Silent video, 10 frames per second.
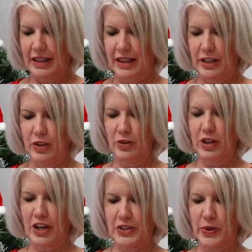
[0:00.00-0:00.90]
The new
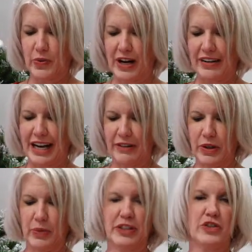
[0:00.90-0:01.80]
laws required
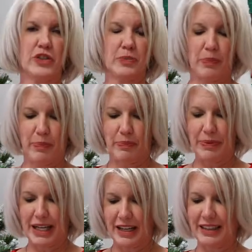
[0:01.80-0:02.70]
everyone to
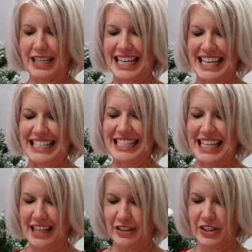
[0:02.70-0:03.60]
speak the king's
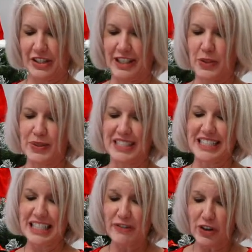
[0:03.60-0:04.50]
English, and this was
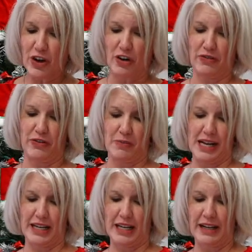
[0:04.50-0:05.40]
difficult for
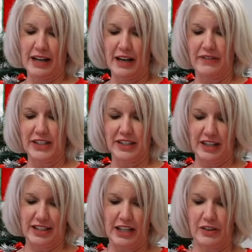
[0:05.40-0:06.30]
many of the
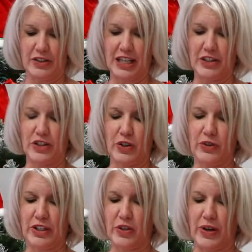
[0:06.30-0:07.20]
Dutch settlers, and
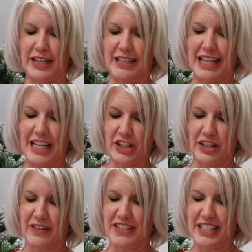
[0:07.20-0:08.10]
soon the
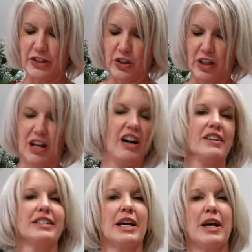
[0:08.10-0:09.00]
translation of
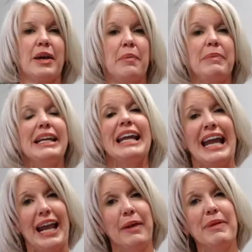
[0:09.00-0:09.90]
Sinterklaas
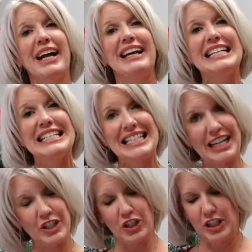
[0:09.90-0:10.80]
became
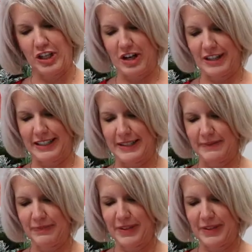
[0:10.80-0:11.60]
Santa Claus.